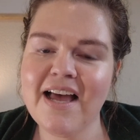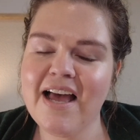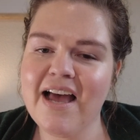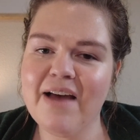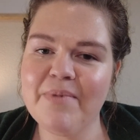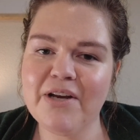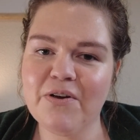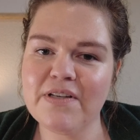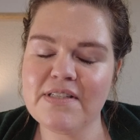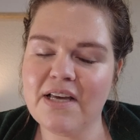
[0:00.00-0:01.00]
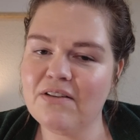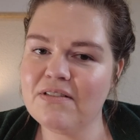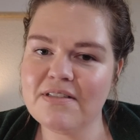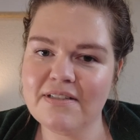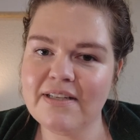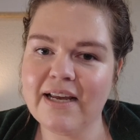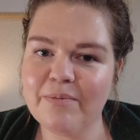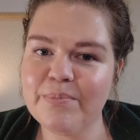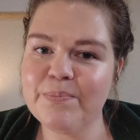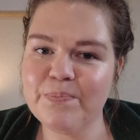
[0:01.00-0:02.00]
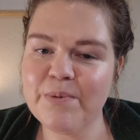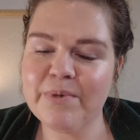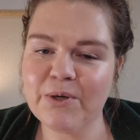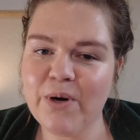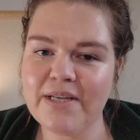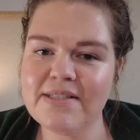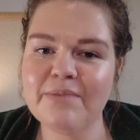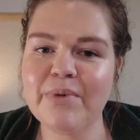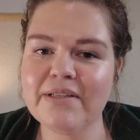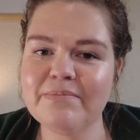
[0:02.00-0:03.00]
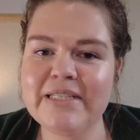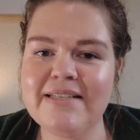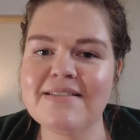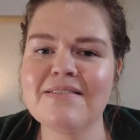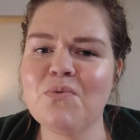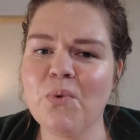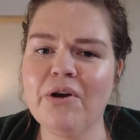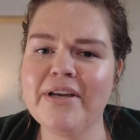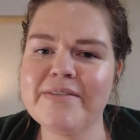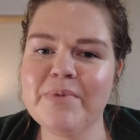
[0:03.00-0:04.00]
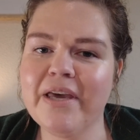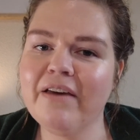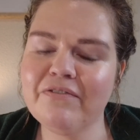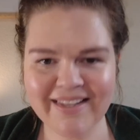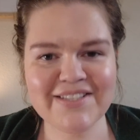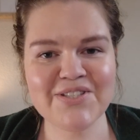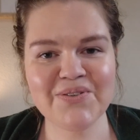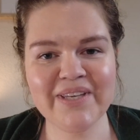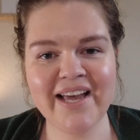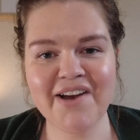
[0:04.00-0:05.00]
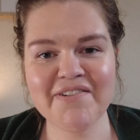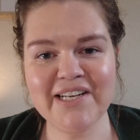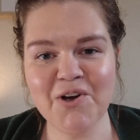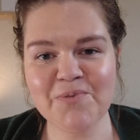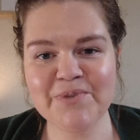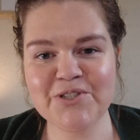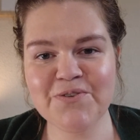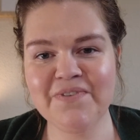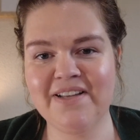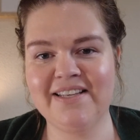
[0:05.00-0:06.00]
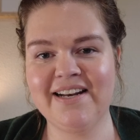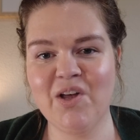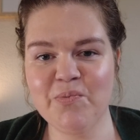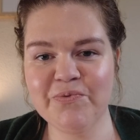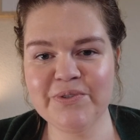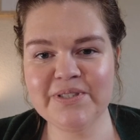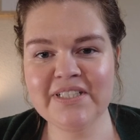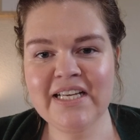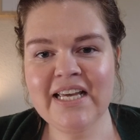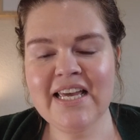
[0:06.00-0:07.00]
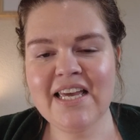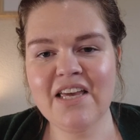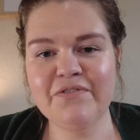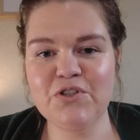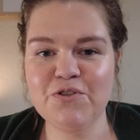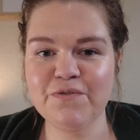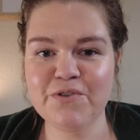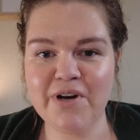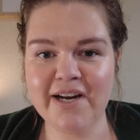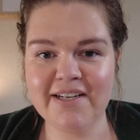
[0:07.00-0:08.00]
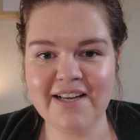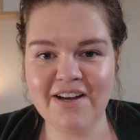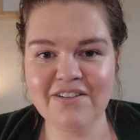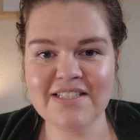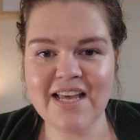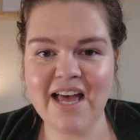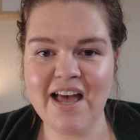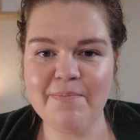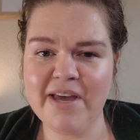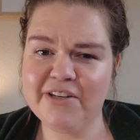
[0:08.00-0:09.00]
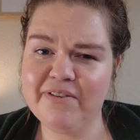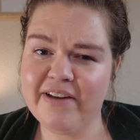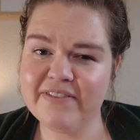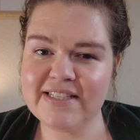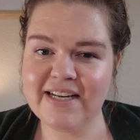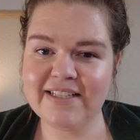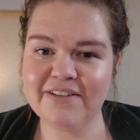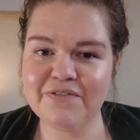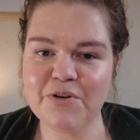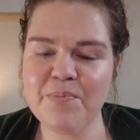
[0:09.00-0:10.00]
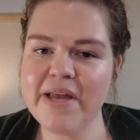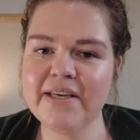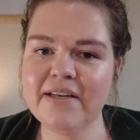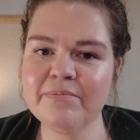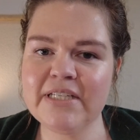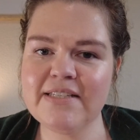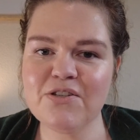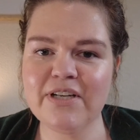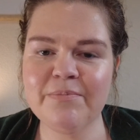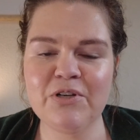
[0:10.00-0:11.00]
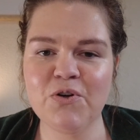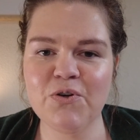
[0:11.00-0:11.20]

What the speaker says: I know I sound like a bit crazy, but please wear SPF. So yeah, I really hope that you found that helpful. If you've tried it out and you have a slightly different opinion, please do let me know